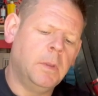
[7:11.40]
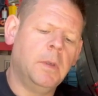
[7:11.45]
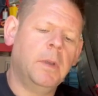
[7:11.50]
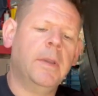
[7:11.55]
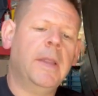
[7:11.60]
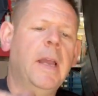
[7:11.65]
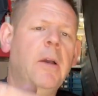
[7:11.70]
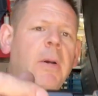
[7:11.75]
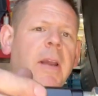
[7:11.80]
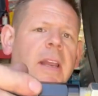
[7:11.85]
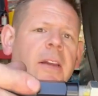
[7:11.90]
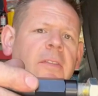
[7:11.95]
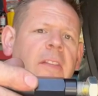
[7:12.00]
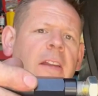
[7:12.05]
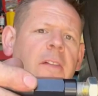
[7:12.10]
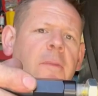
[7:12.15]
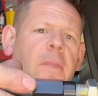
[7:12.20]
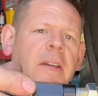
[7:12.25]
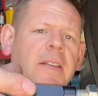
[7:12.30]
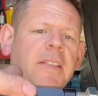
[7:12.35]
That way I've
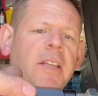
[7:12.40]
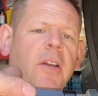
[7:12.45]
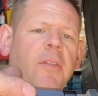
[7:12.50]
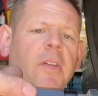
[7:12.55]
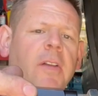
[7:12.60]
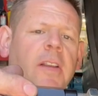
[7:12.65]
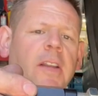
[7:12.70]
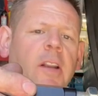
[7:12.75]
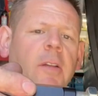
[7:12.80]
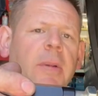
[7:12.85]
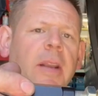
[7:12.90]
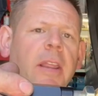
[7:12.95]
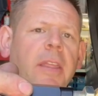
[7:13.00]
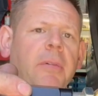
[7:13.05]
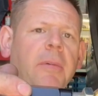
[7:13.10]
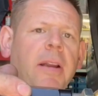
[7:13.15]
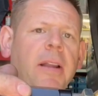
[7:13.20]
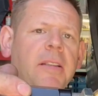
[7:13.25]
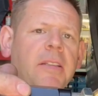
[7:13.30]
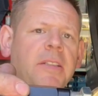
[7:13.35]
left myself a little bit of
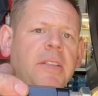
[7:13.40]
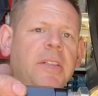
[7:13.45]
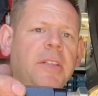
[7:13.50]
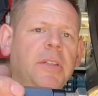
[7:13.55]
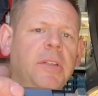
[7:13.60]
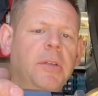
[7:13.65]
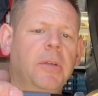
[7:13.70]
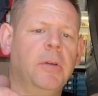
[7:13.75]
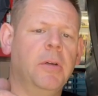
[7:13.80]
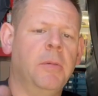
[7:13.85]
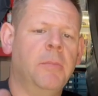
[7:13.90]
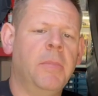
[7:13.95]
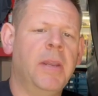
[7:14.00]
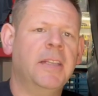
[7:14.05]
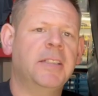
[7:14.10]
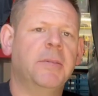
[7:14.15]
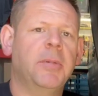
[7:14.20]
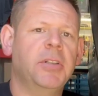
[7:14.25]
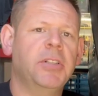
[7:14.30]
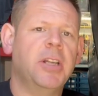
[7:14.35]
threads to
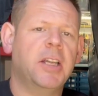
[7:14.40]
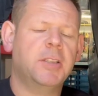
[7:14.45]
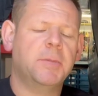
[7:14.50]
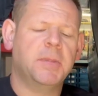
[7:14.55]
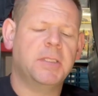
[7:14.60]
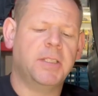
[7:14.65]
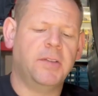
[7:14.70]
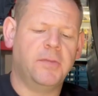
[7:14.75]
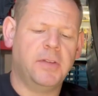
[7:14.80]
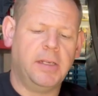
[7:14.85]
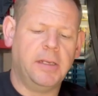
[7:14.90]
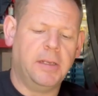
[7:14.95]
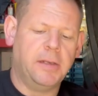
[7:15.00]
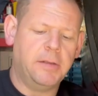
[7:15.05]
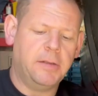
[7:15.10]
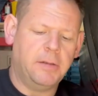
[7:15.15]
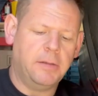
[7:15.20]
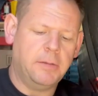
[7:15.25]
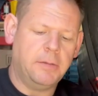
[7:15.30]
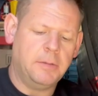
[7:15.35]
make some adjustments if needed.